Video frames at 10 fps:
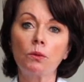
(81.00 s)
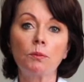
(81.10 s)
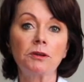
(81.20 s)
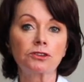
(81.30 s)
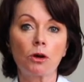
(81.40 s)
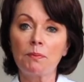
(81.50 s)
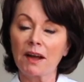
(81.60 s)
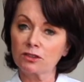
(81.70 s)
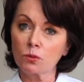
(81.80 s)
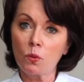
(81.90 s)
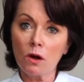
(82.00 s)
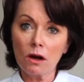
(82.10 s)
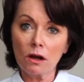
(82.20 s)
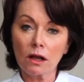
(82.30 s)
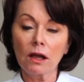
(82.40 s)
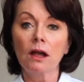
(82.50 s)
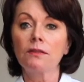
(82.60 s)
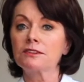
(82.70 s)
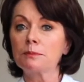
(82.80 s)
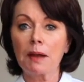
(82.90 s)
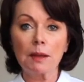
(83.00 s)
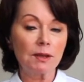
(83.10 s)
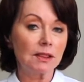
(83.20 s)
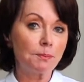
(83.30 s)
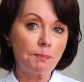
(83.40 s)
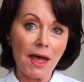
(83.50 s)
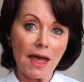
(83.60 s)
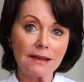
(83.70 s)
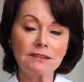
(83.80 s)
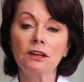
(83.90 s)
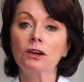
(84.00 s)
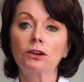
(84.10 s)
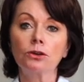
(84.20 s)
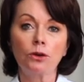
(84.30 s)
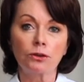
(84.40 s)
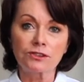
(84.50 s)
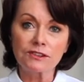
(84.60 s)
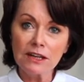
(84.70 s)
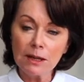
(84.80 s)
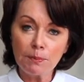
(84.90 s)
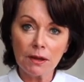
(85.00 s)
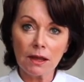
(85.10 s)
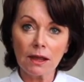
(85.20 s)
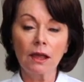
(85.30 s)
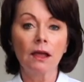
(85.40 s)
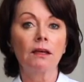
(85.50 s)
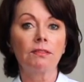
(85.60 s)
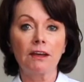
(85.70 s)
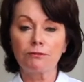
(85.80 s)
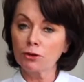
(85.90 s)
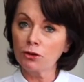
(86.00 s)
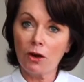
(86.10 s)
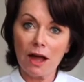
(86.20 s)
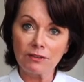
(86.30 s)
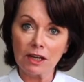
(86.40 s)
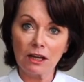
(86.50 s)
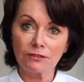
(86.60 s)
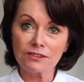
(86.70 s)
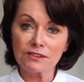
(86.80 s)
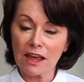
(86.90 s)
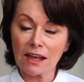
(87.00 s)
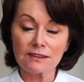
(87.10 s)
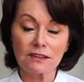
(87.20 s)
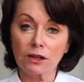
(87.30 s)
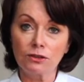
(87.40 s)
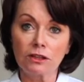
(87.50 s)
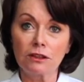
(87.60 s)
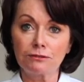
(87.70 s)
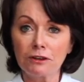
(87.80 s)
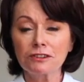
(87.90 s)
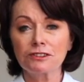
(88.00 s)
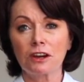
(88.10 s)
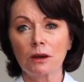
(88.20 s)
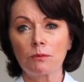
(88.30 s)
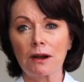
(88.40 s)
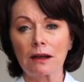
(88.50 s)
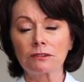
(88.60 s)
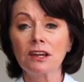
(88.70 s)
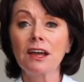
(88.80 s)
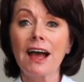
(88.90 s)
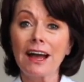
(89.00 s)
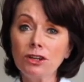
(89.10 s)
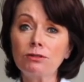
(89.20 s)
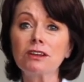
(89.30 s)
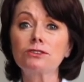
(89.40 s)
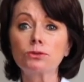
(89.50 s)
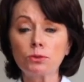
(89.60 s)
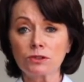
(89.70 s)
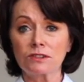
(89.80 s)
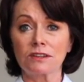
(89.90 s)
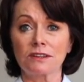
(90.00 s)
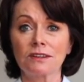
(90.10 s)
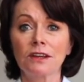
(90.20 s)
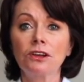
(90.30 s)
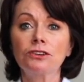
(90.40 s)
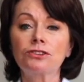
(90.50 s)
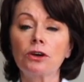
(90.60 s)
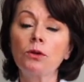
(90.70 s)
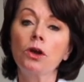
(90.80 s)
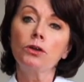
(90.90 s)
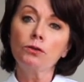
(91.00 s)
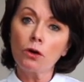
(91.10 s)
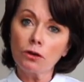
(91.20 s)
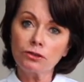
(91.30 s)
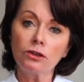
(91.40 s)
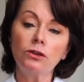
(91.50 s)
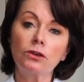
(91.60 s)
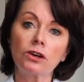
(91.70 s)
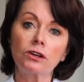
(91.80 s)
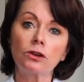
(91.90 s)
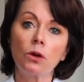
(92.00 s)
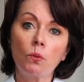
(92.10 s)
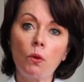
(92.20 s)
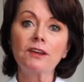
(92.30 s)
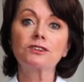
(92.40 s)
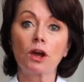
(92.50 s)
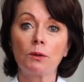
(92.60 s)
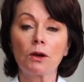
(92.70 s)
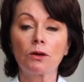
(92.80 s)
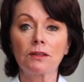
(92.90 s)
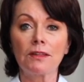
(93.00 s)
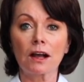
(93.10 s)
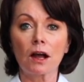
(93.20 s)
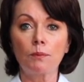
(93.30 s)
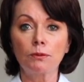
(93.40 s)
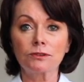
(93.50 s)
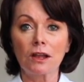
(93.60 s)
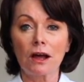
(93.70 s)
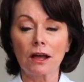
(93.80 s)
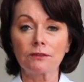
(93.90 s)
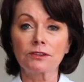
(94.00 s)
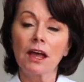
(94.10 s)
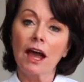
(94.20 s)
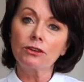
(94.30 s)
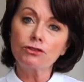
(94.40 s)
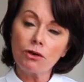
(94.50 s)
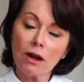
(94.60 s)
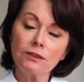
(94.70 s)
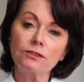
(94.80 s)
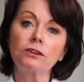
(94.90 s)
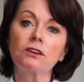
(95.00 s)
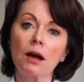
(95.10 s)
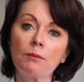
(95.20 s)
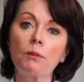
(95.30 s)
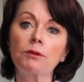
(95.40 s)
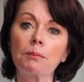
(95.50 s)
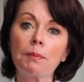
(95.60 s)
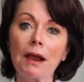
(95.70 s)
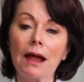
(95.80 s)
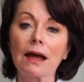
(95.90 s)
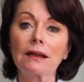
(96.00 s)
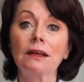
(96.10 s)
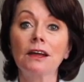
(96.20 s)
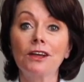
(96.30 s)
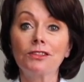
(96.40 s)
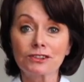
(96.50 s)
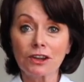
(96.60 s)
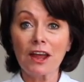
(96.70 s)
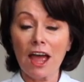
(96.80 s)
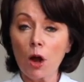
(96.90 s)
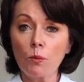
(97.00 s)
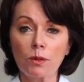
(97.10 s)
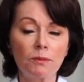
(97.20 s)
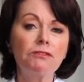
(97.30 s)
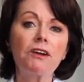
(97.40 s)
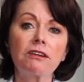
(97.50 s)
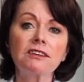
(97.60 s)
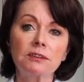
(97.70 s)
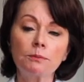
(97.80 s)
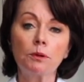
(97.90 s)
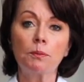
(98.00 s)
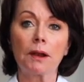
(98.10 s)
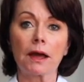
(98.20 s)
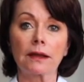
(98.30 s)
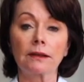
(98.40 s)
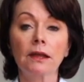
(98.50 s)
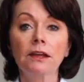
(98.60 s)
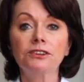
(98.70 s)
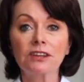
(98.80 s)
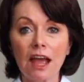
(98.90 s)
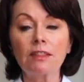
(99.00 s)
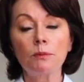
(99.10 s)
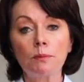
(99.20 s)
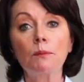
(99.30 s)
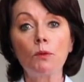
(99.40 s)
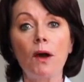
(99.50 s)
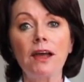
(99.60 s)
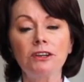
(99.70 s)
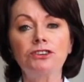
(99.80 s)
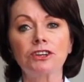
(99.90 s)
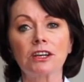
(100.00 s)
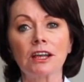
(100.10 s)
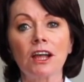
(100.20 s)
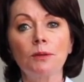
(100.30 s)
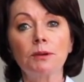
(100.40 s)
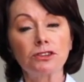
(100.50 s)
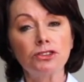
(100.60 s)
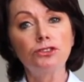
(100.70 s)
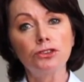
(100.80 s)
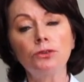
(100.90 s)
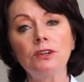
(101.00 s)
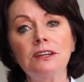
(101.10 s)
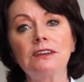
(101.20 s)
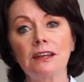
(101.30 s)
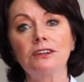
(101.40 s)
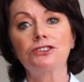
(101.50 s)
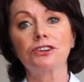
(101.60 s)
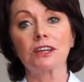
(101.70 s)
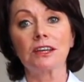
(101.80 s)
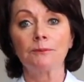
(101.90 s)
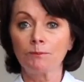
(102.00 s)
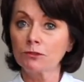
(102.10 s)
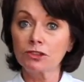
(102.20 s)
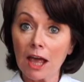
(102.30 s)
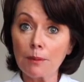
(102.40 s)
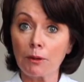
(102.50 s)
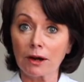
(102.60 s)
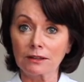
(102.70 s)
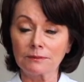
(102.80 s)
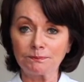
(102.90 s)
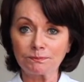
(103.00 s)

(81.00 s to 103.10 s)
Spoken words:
a woman has gone back to work, there's a baby in the bed, you're not sleeping, therefore you're not having enough sex like you did the first time round, and you're exhausted. So you've got to look at what is going on in that couple's lives and try and sort of come up with a plan that's going to help them, a very simple plan to get them a bit more energy, because you do need energy to get pregnant.